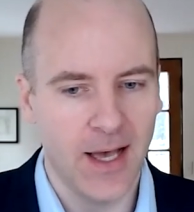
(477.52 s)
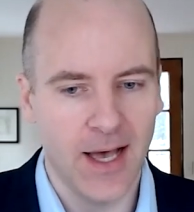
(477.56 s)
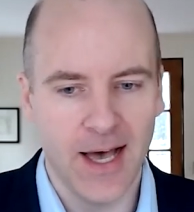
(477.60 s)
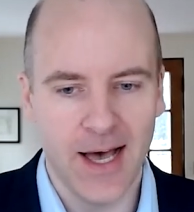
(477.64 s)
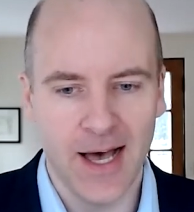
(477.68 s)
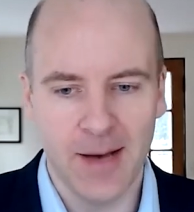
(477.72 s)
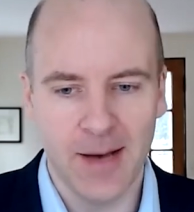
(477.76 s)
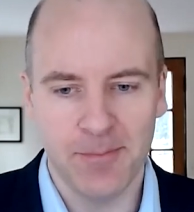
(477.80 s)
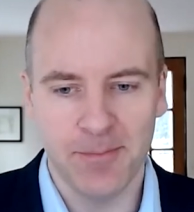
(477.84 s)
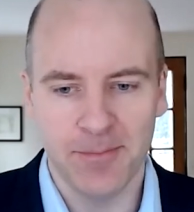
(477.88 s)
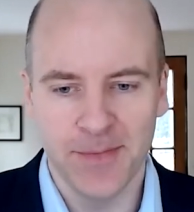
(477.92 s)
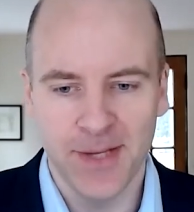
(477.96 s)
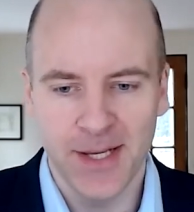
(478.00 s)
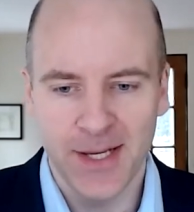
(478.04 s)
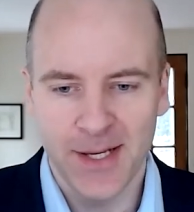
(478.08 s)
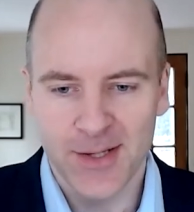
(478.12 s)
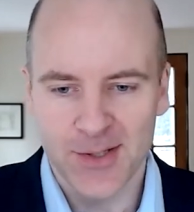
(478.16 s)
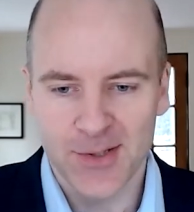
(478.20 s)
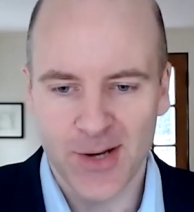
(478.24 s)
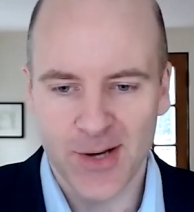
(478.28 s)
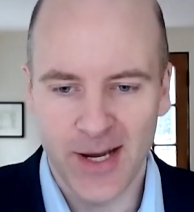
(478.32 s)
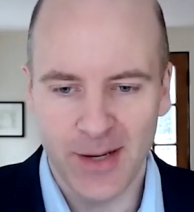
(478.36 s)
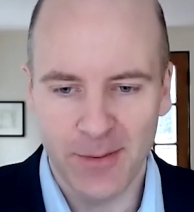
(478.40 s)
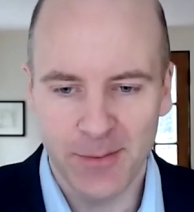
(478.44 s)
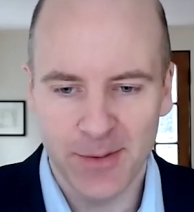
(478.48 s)

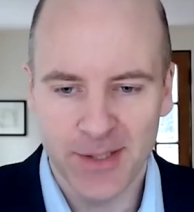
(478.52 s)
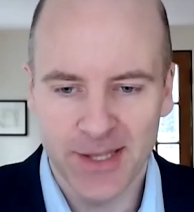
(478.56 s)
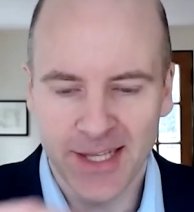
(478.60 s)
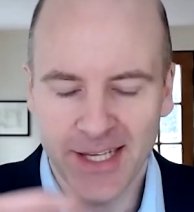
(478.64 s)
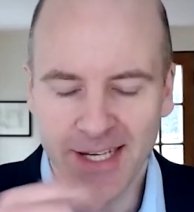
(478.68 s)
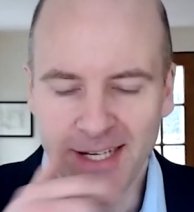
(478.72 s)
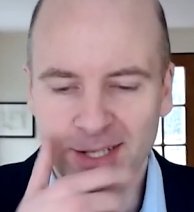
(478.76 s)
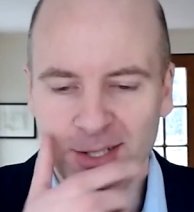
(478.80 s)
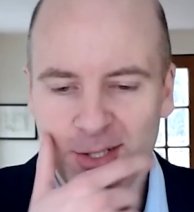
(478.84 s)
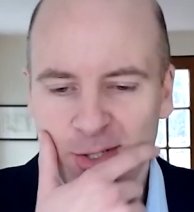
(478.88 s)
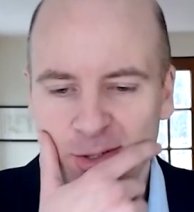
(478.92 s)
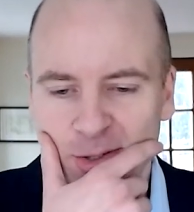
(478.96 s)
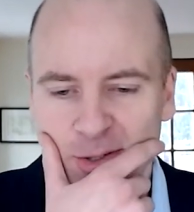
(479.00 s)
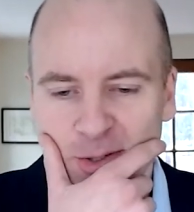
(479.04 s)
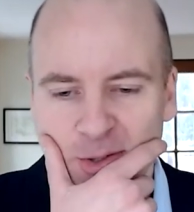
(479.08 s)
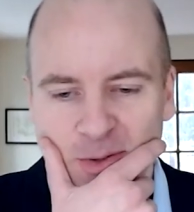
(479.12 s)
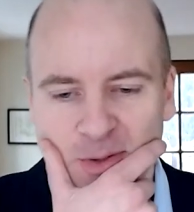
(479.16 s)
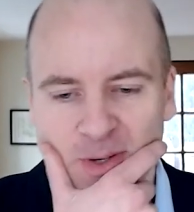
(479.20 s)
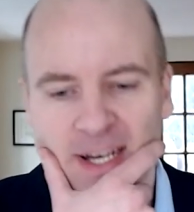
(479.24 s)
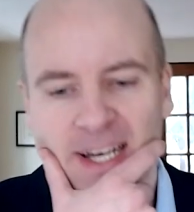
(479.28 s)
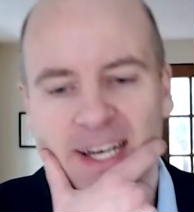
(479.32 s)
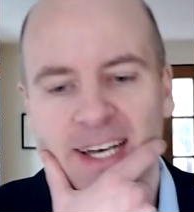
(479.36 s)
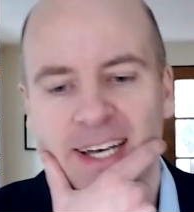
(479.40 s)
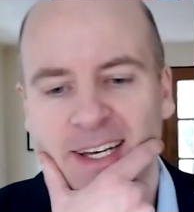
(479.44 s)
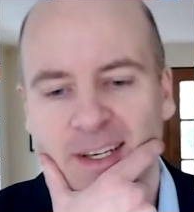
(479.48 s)
So I would like
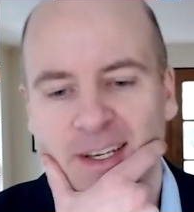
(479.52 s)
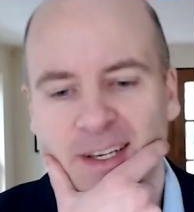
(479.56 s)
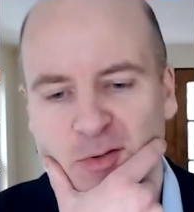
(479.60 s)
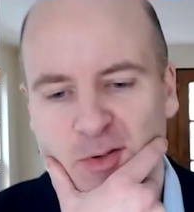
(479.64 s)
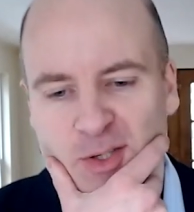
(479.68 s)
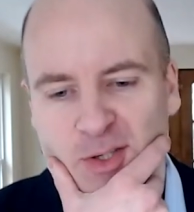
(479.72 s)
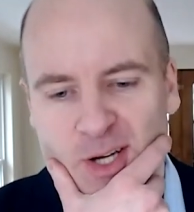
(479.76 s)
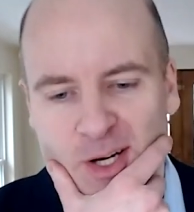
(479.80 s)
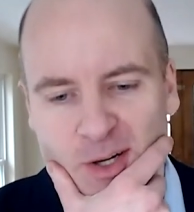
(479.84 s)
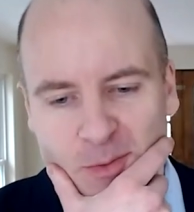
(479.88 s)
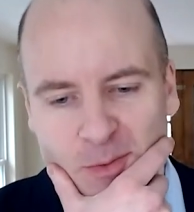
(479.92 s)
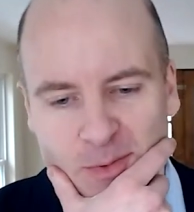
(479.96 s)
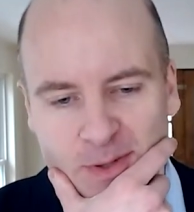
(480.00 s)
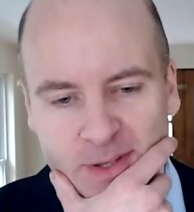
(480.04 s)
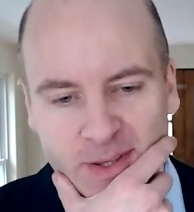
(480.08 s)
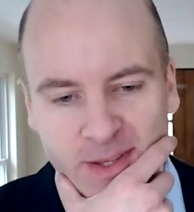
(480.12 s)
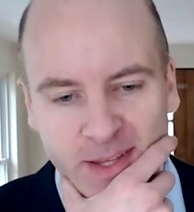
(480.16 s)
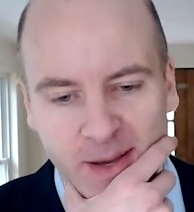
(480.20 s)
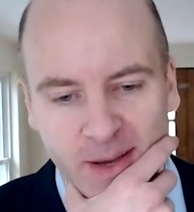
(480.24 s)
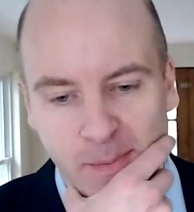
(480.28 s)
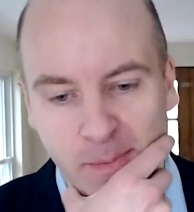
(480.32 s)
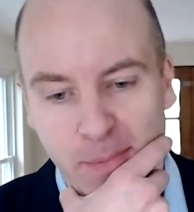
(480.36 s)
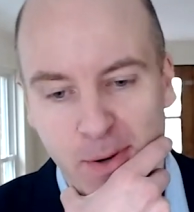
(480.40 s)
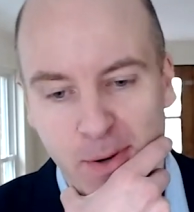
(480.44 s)
to start with a